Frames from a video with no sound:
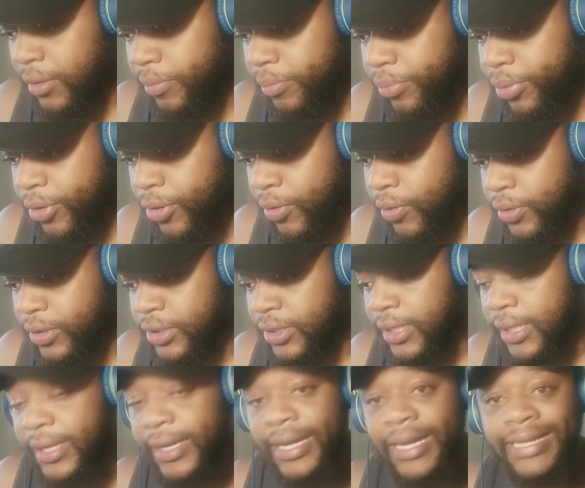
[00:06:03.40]

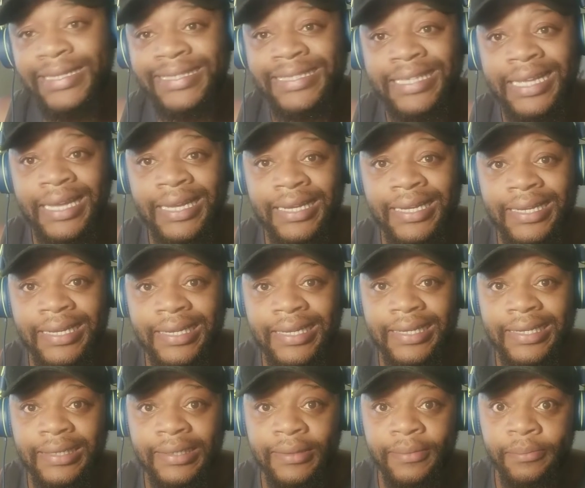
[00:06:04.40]
Prochazak.
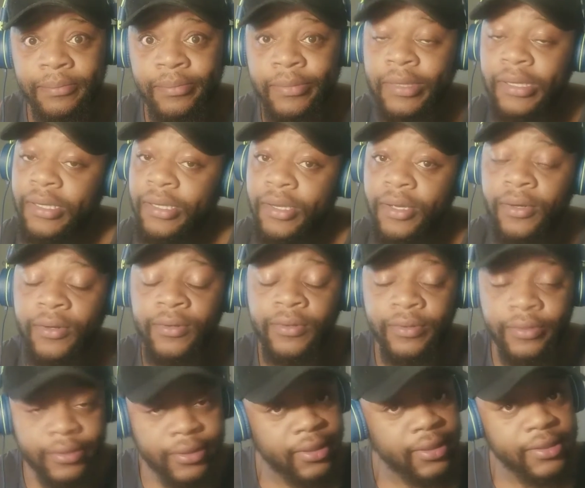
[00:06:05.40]

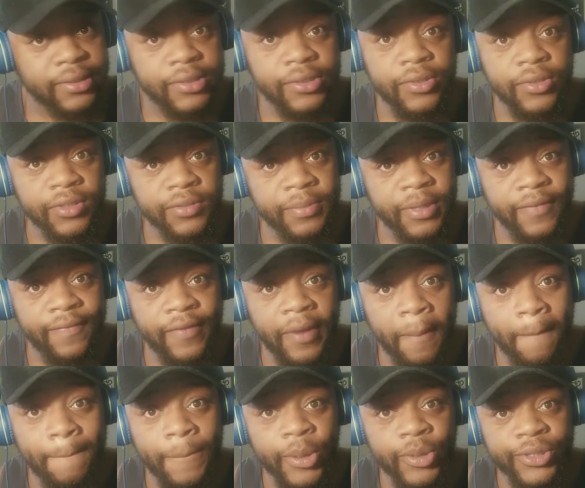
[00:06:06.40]
Excuse me if I
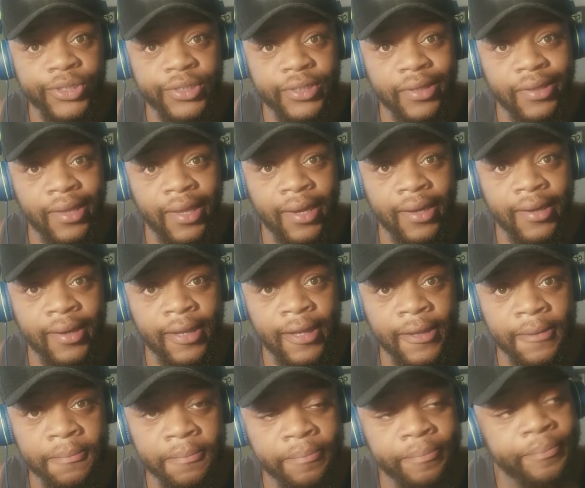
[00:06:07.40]
butchered that
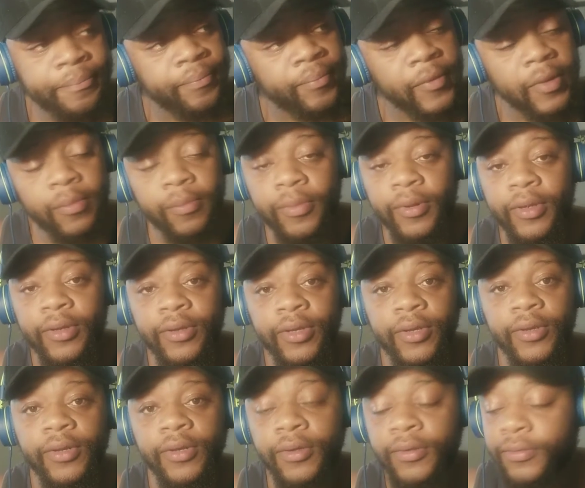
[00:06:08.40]
name, but
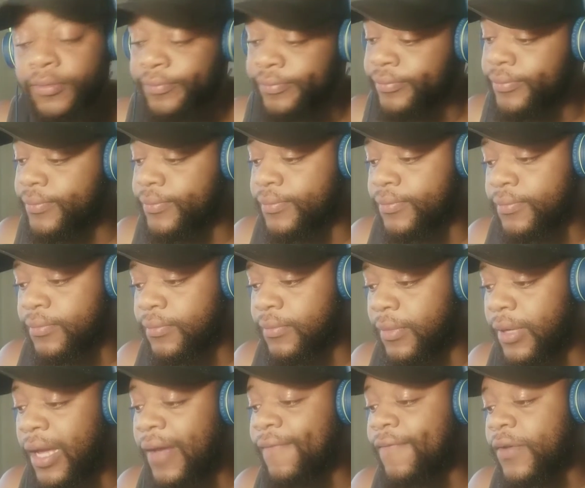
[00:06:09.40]

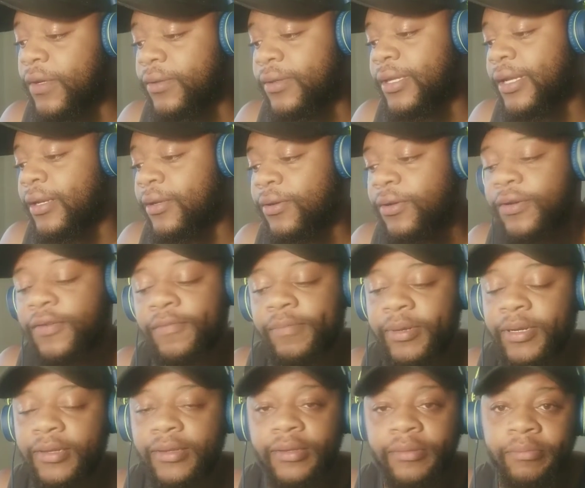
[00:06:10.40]
I felt that could have
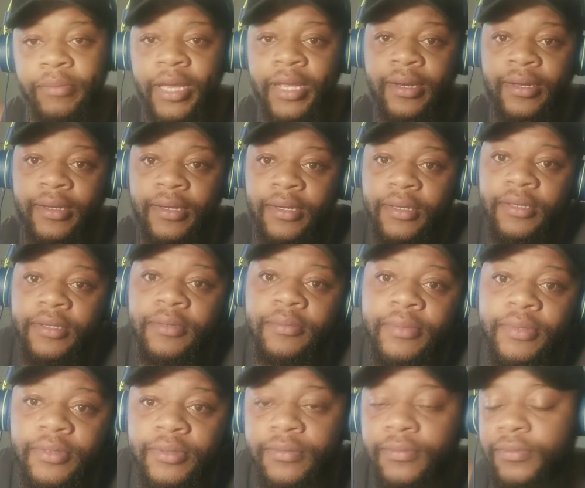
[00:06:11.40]
been in the main card. But